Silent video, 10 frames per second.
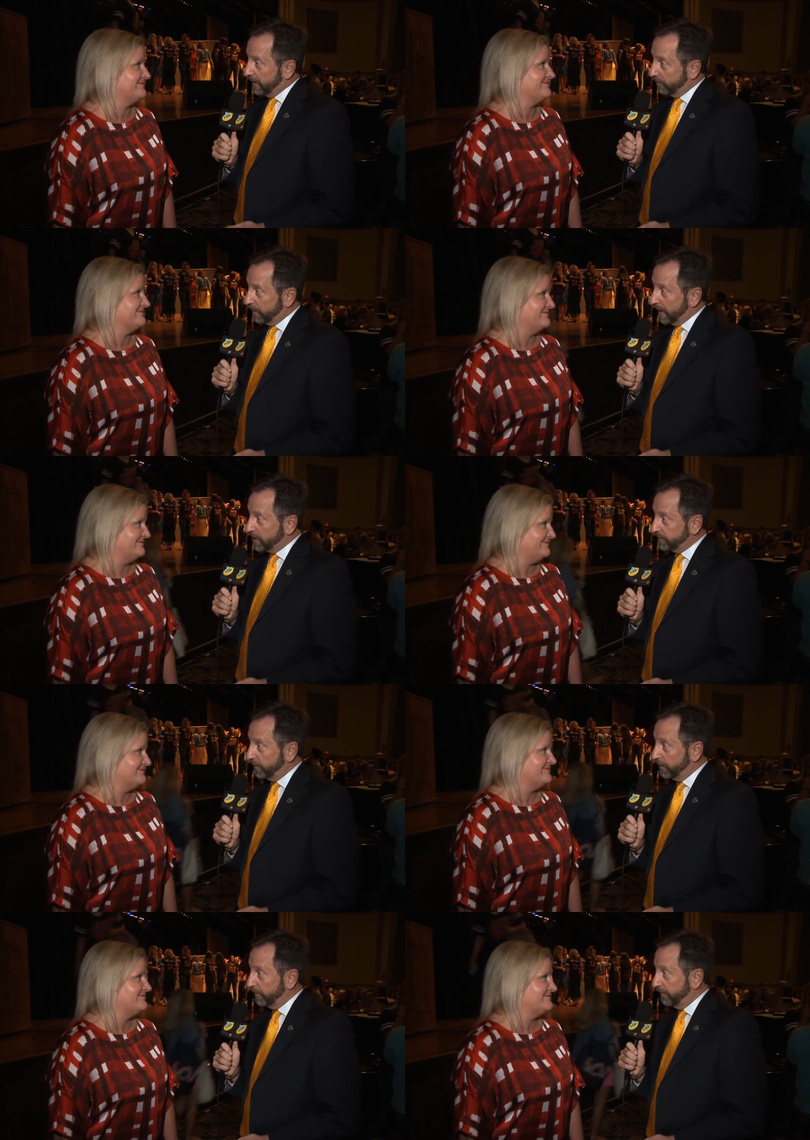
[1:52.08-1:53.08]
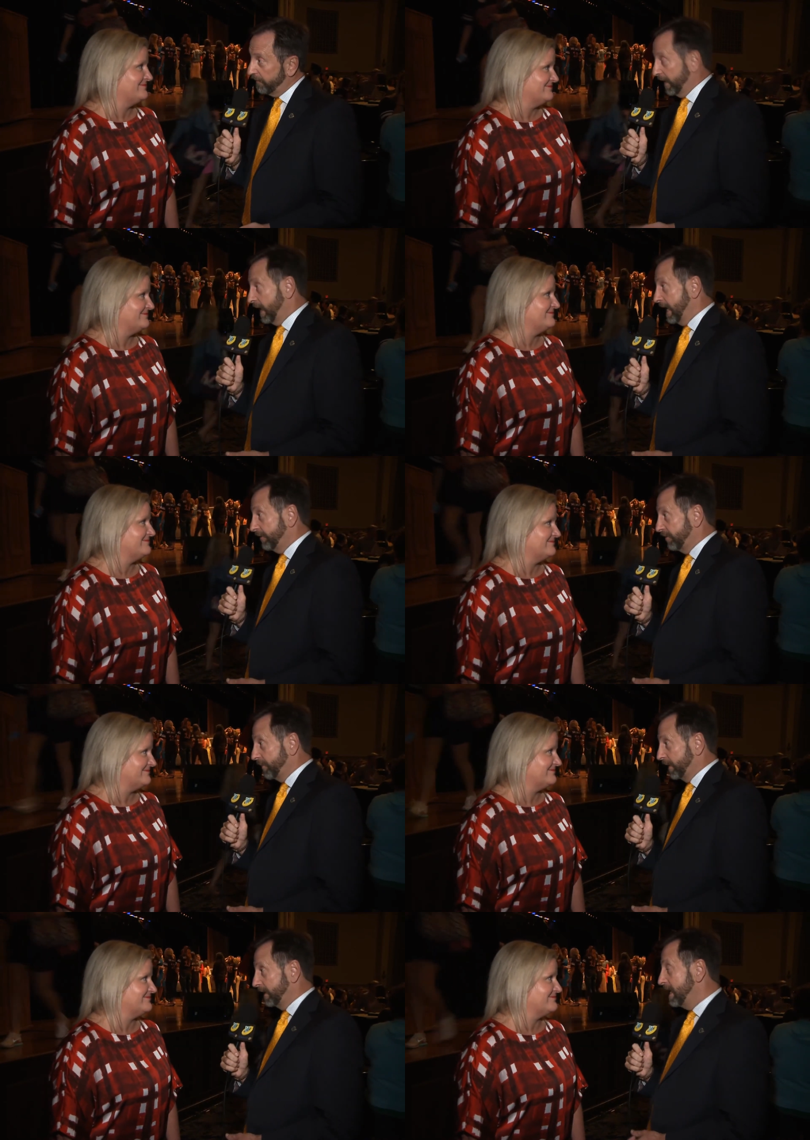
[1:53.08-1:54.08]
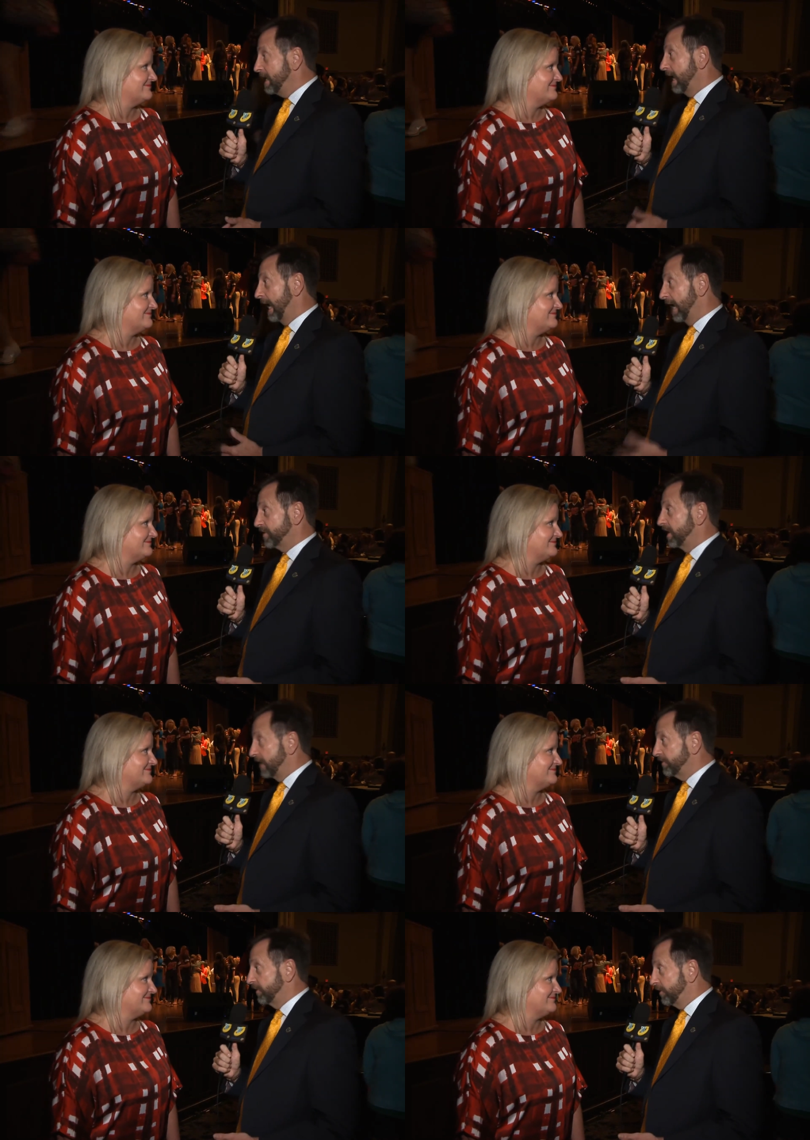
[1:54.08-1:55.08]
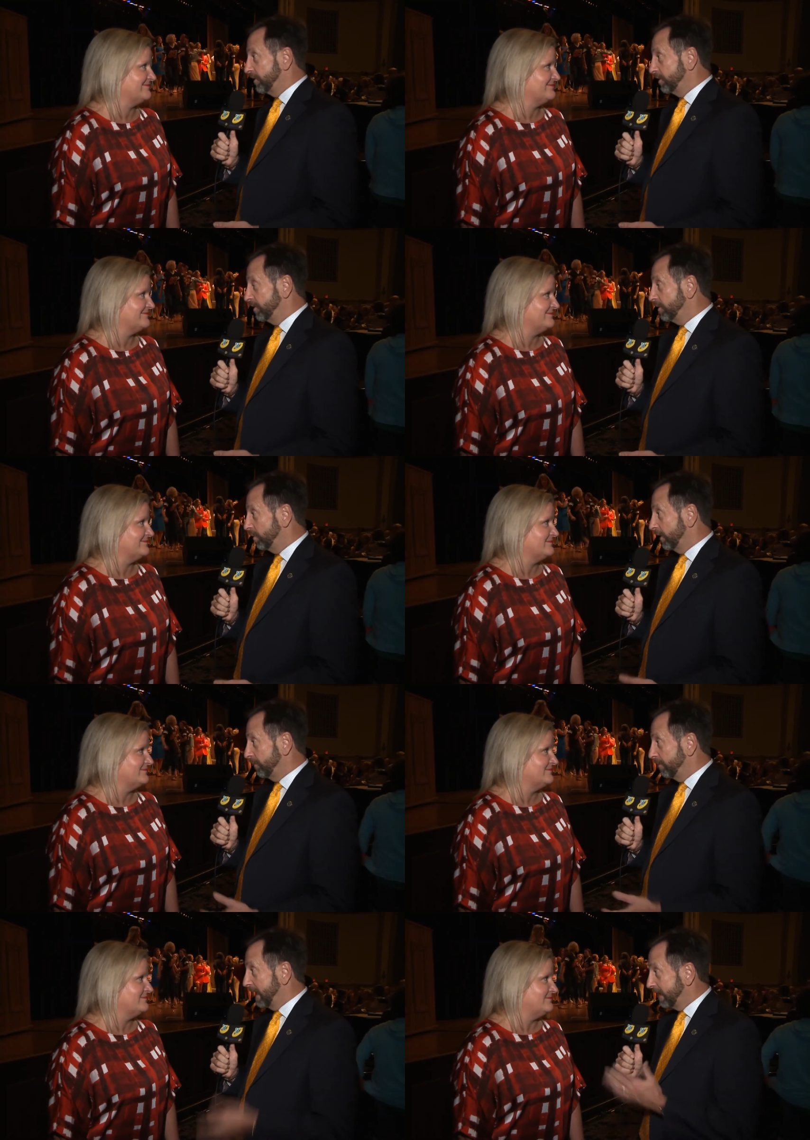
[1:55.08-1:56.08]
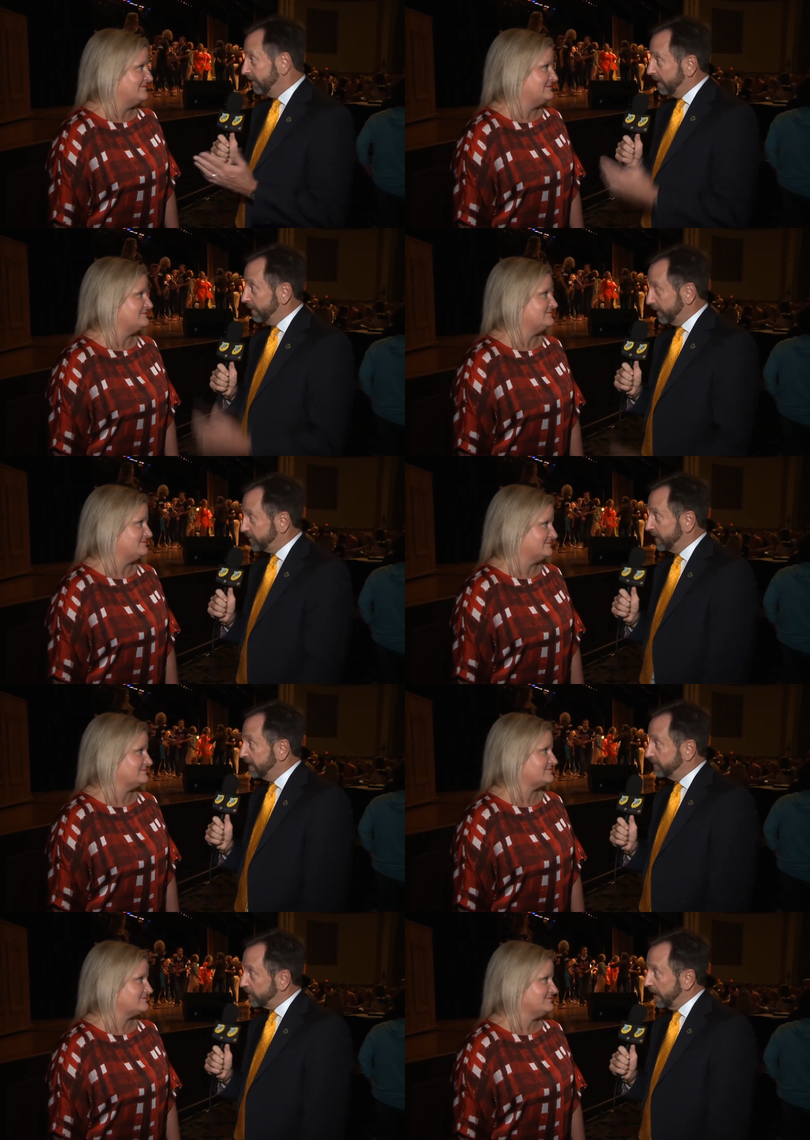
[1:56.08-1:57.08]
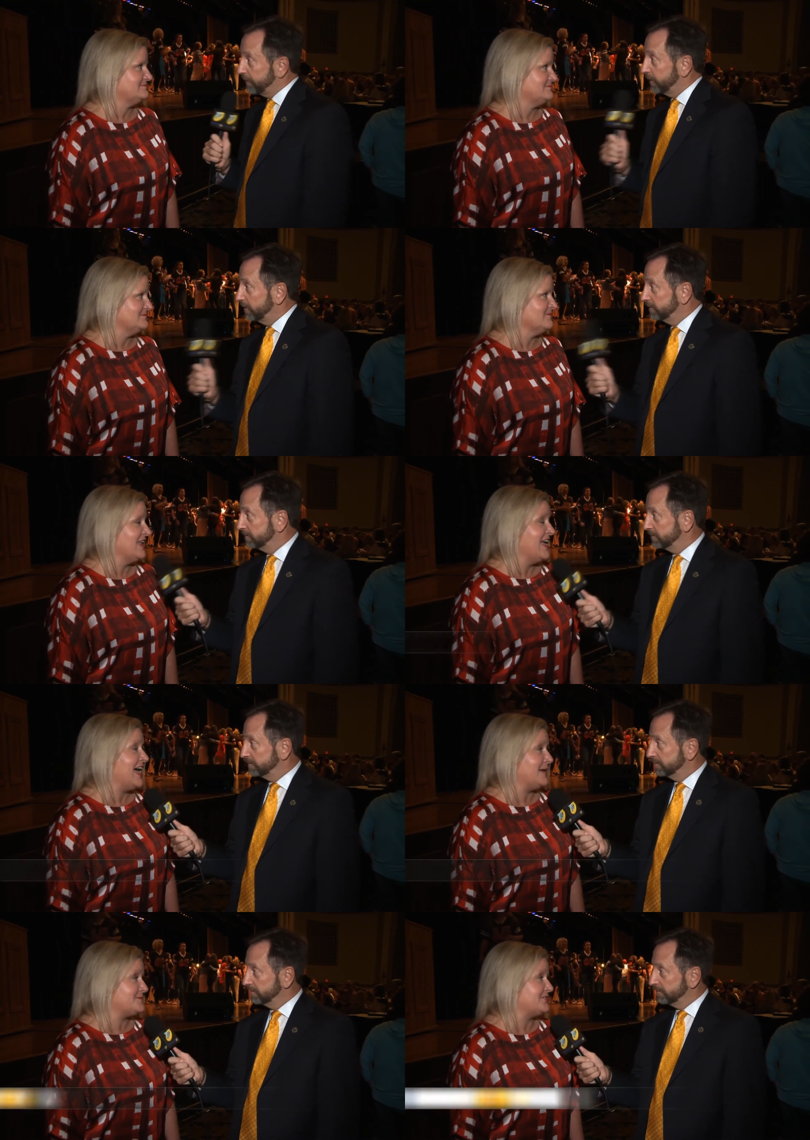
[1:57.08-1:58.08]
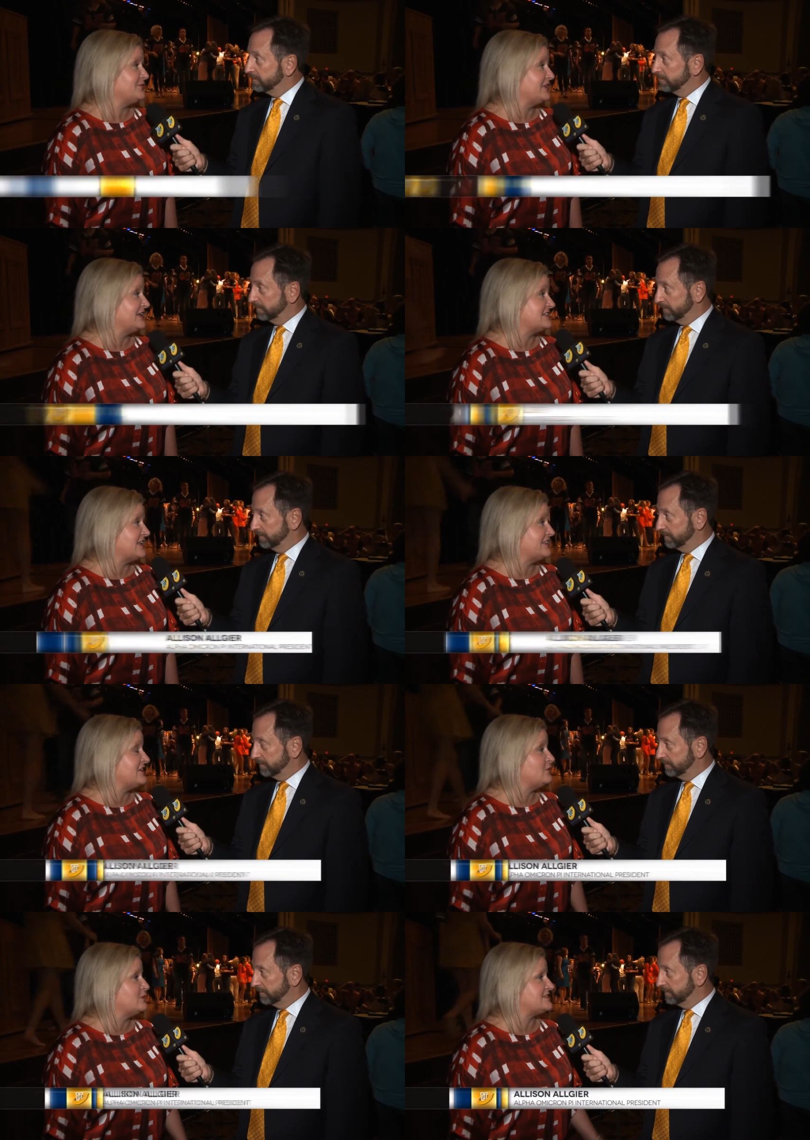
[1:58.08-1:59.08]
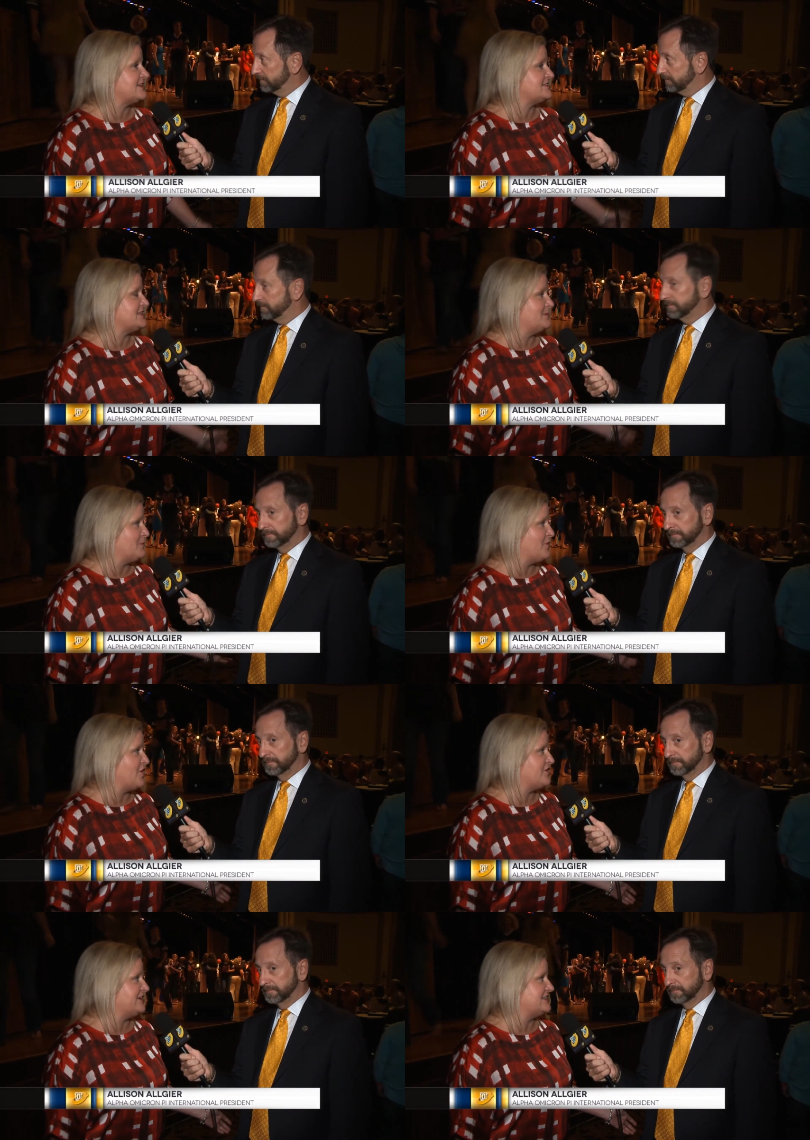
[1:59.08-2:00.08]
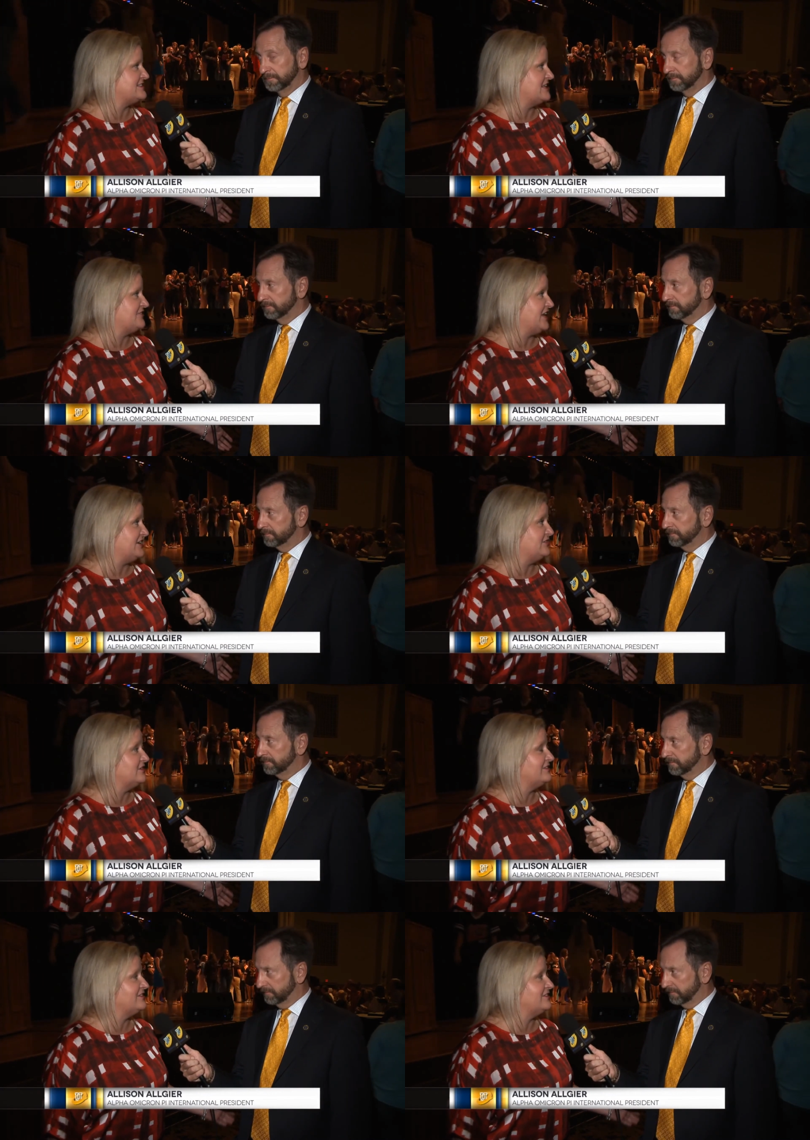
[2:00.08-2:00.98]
Speaker 1: they raise for your philanthropy has a lot to do with making them a distinctive chapter.
Speaker 2: Absolutely, because I think what sets them apart is that they